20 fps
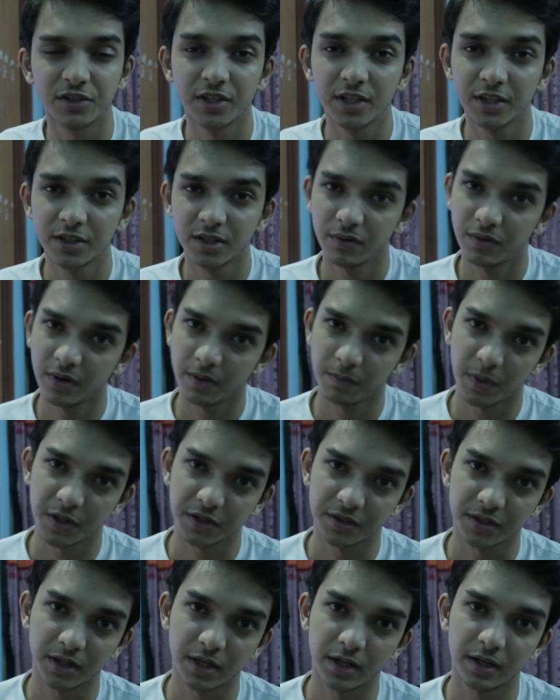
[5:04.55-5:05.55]
60 frames per
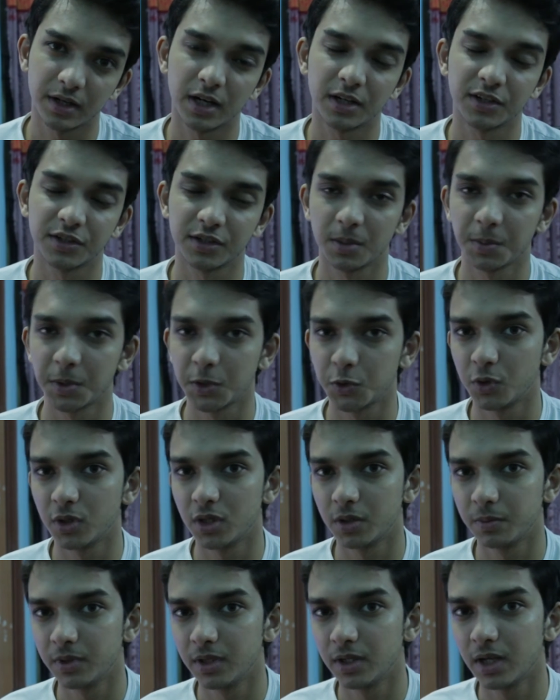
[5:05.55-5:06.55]
second and
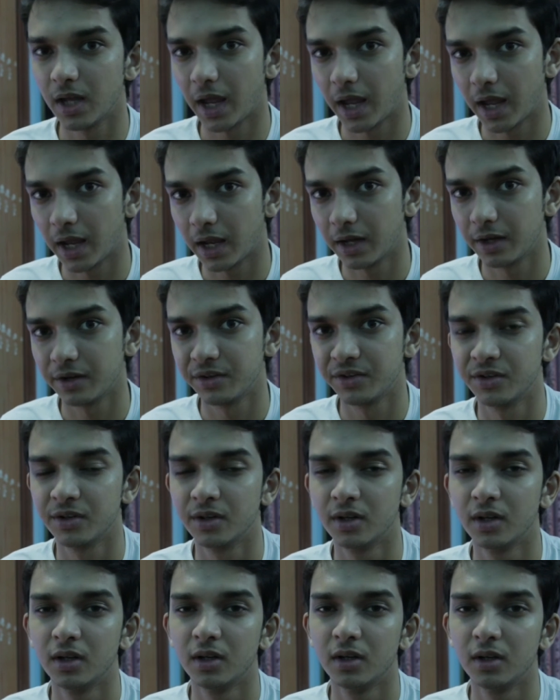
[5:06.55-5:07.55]
720p and
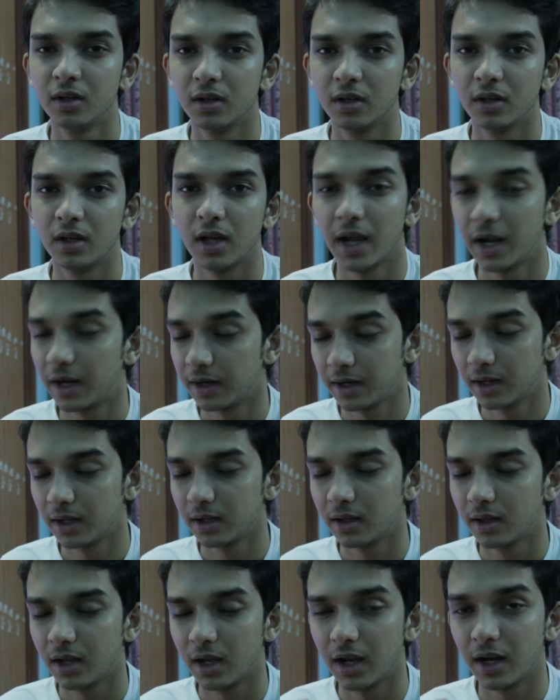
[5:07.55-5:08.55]

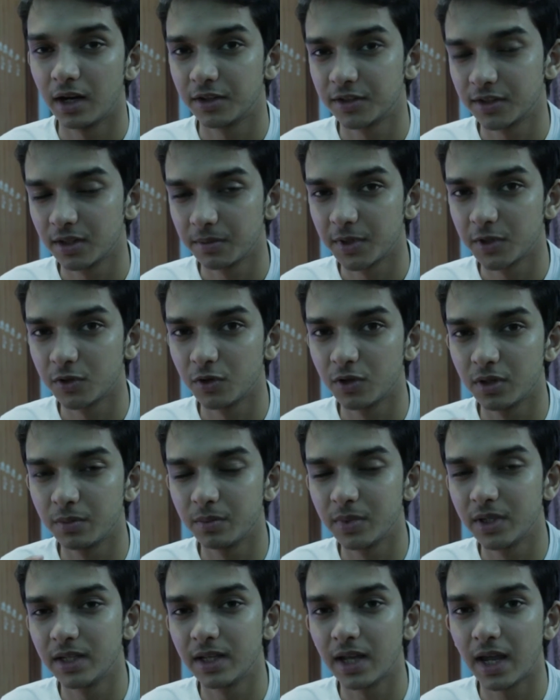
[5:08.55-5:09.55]
and
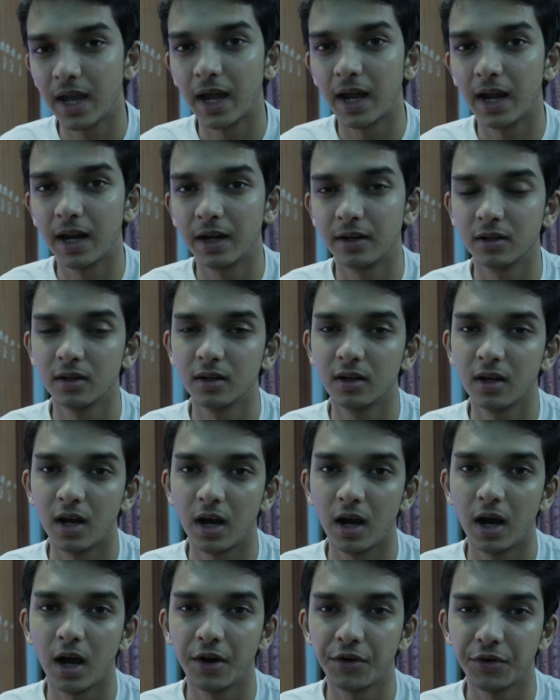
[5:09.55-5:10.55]
720p at
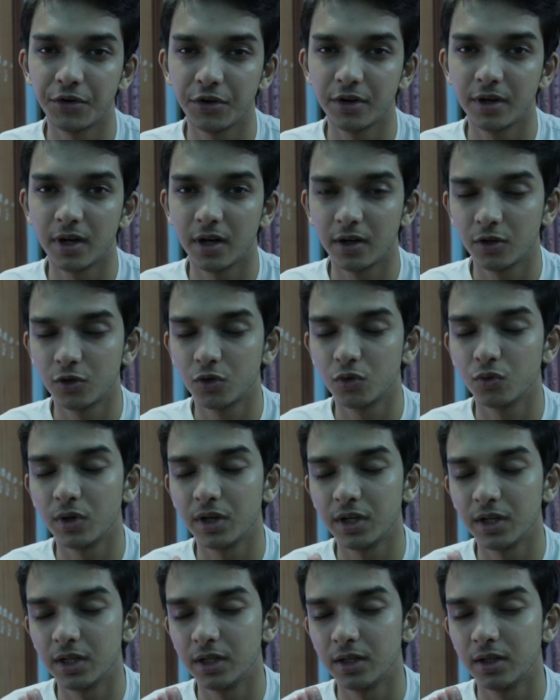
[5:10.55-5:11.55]

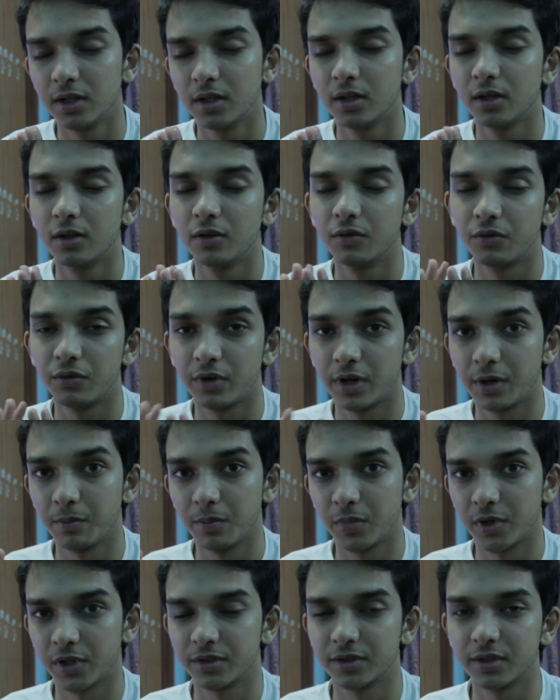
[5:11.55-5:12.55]
120
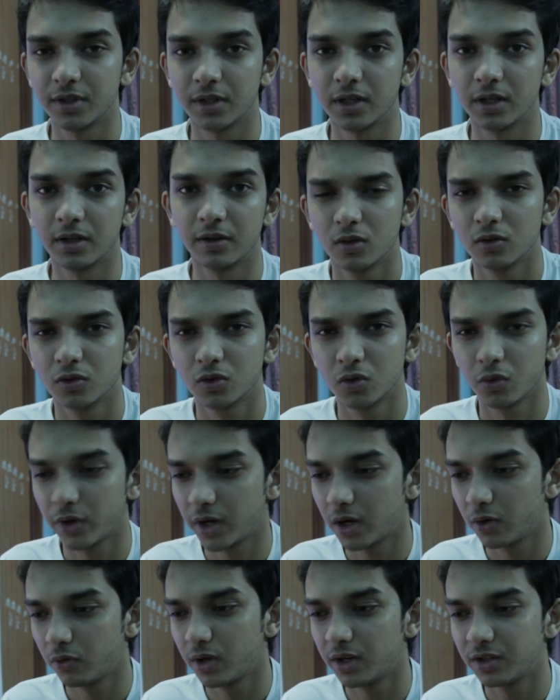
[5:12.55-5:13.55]
frame per second. So
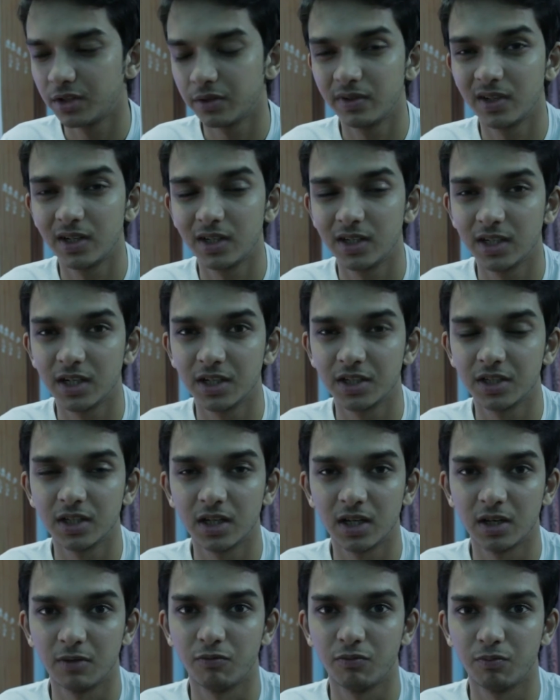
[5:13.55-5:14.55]
here we are definitely
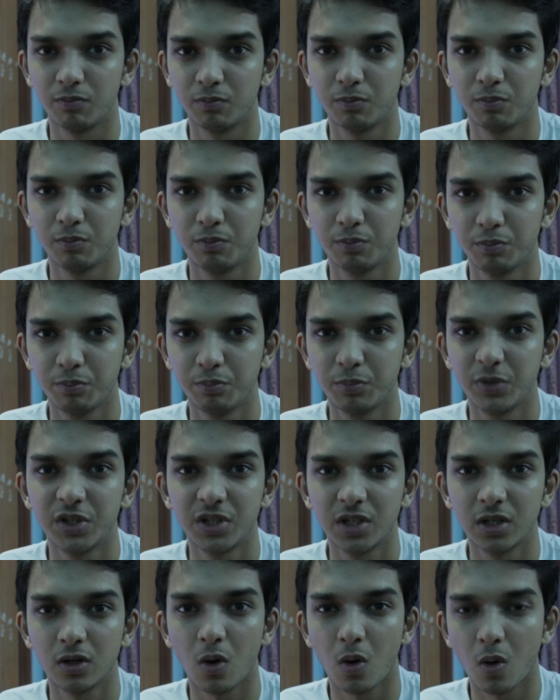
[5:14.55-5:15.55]
getting a
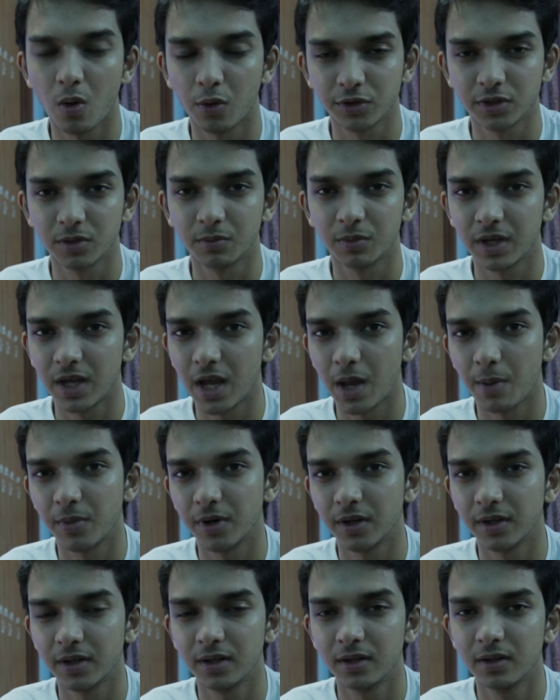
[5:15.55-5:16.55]
pretty awesome
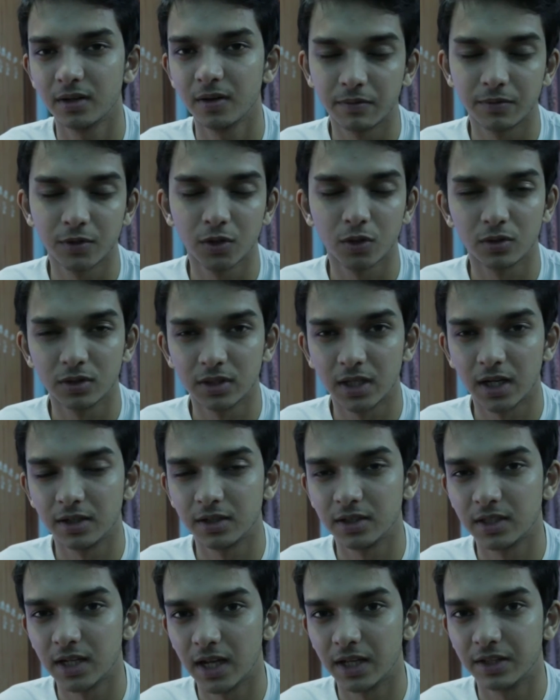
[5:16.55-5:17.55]
camera here. I'm told
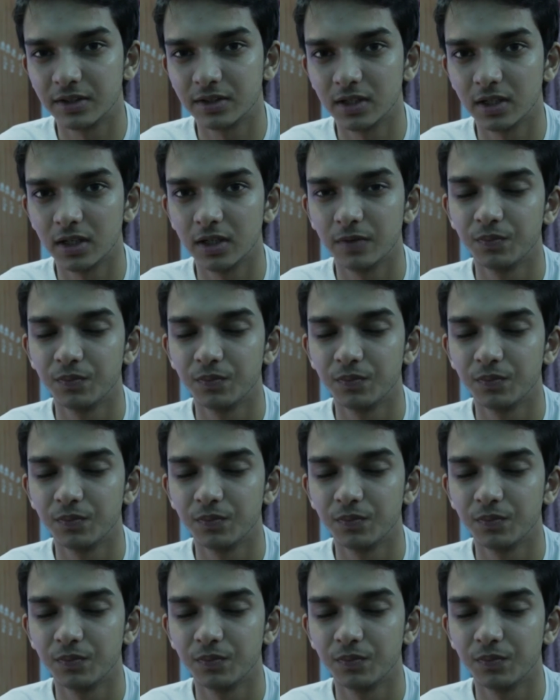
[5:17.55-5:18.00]
that it has